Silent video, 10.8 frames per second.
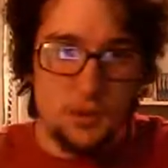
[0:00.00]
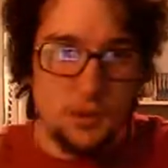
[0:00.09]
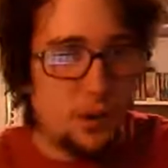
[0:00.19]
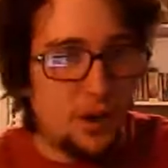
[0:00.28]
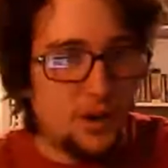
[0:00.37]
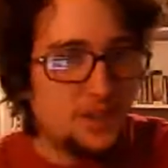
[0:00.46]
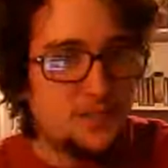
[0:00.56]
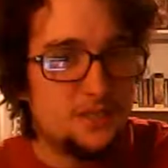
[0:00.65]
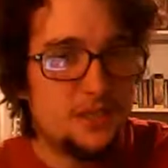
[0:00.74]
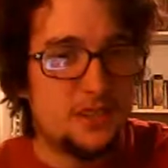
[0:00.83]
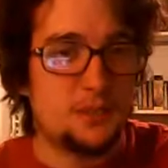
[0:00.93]
noirish
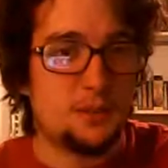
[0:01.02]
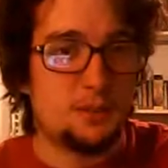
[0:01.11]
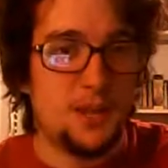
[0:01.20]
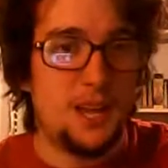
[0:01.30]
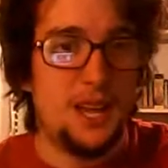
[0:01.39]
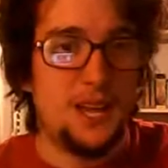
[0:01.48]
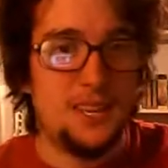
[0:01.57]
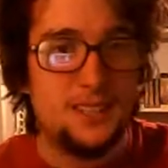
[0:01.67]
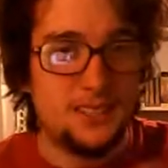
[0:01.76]
adventure planned,